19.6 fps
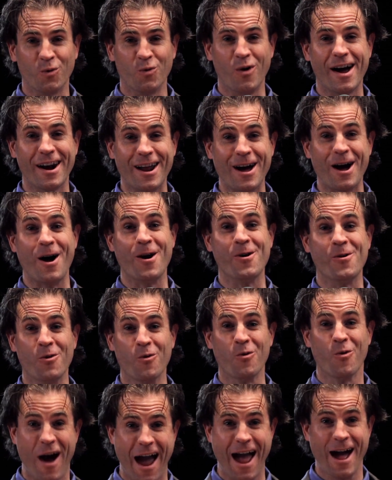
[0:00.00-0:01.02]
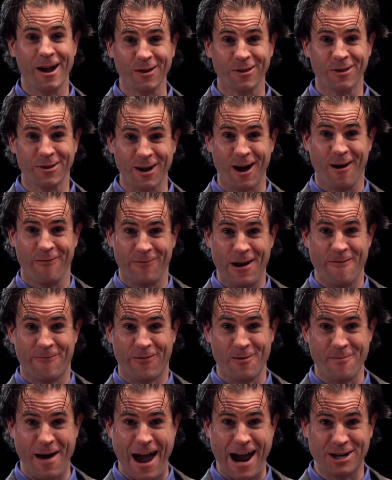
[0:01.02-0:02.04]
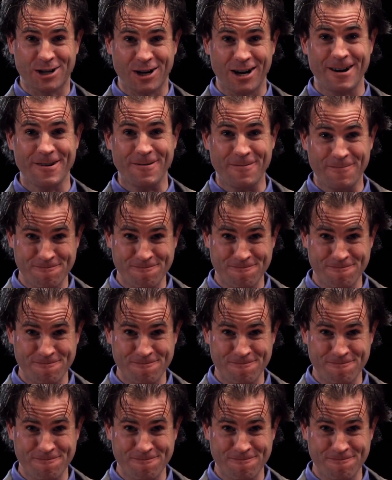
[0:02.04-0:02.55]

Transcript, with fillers: What a wealth of information!